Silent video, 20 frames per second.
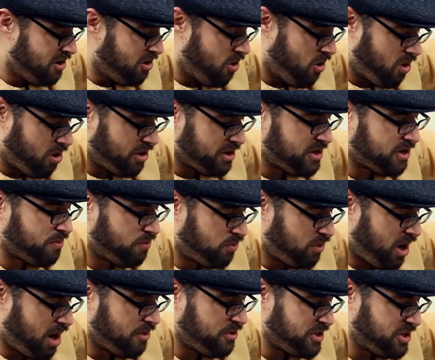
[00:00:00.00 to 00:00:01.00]
or you can
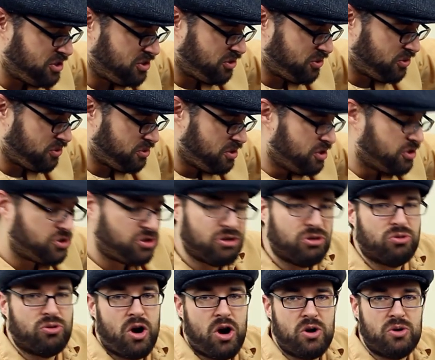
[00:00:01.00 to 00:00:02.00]
probably do
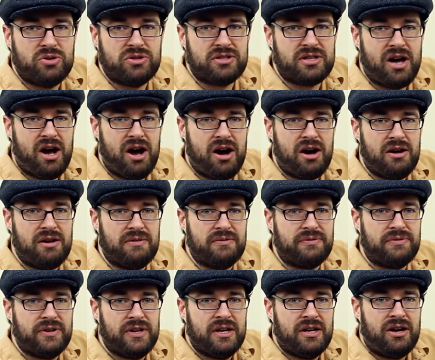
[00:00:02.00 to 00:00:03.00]
two rows
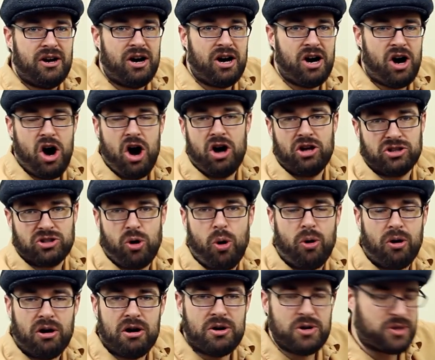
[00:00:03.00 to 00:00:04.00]
of uh, all
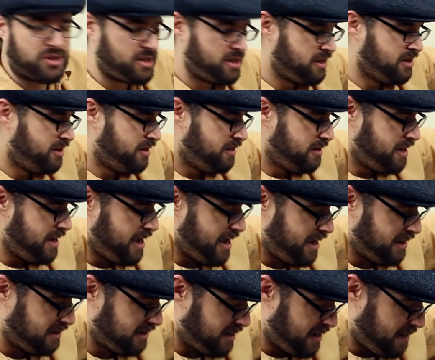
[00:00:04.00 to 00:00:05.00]
Toros
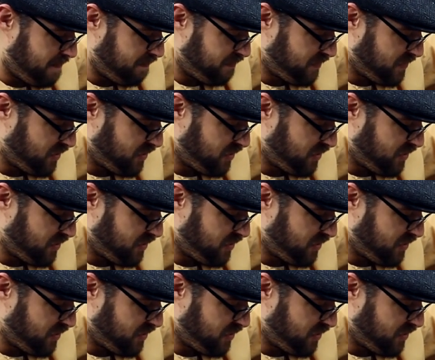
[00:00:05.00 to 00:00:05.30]
and um,